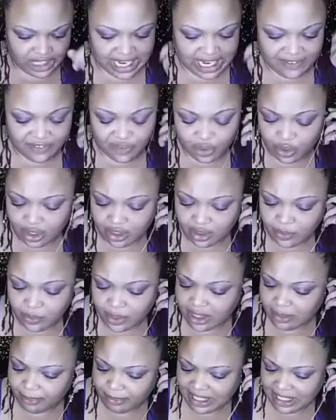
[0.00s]
If you're in
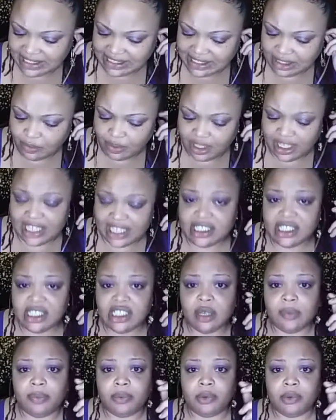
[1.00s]
a romantic
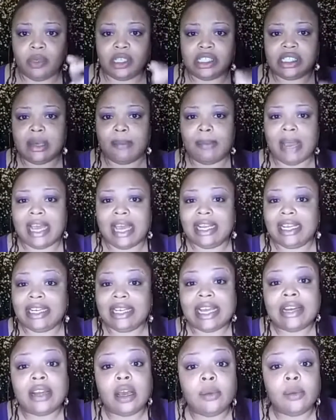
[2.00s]
relationship with somebody,
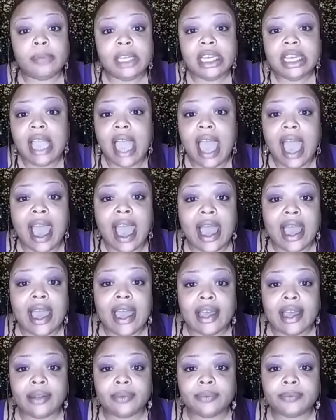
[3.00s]
that don't mean
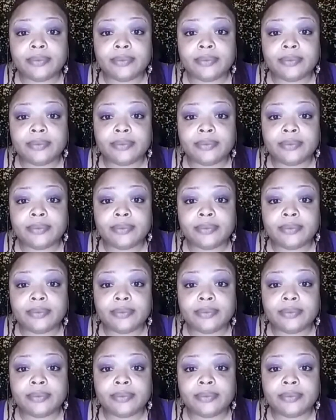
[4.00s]
hide.